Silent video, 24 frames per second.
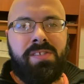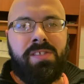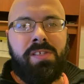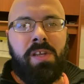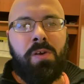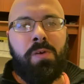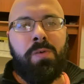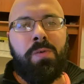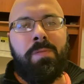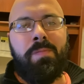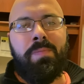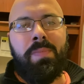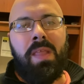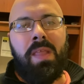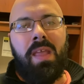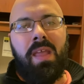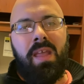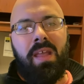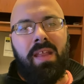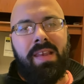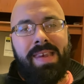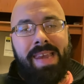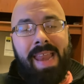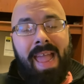So
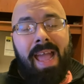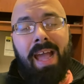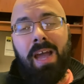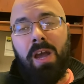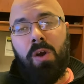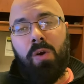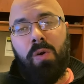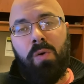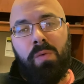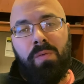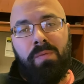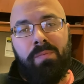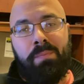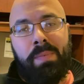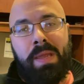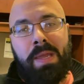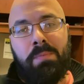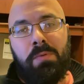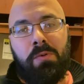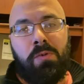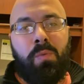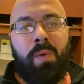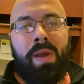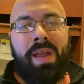now
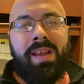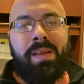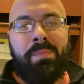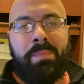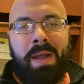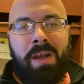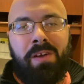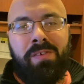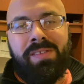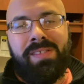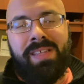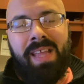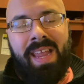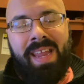people wait about